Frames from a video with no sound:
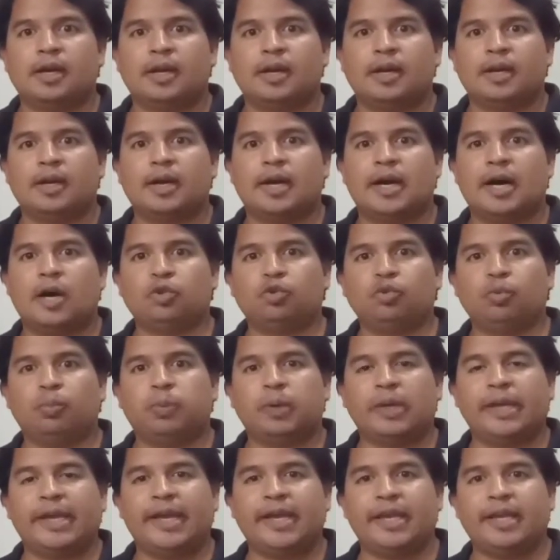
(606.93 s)
how to
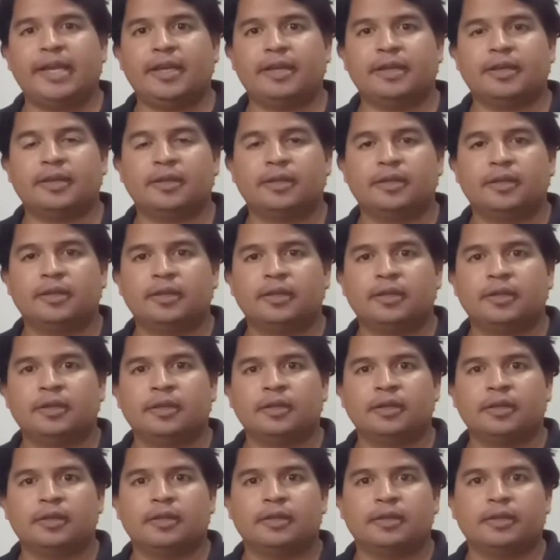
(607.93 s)
play
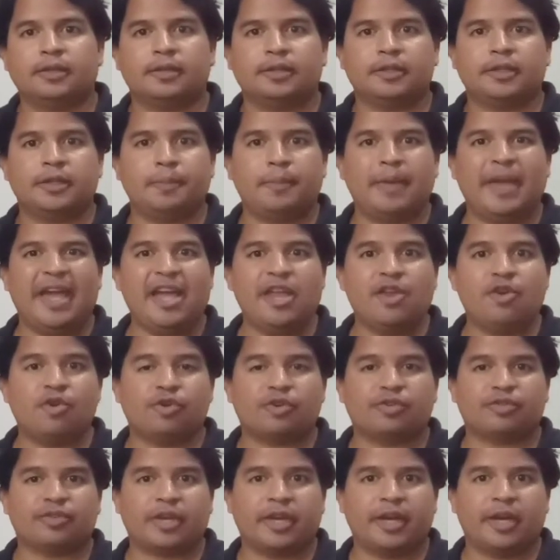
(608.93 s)
the
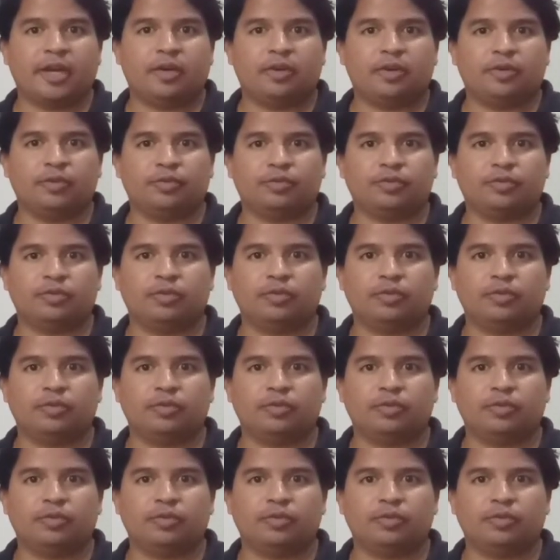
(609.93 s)
major scales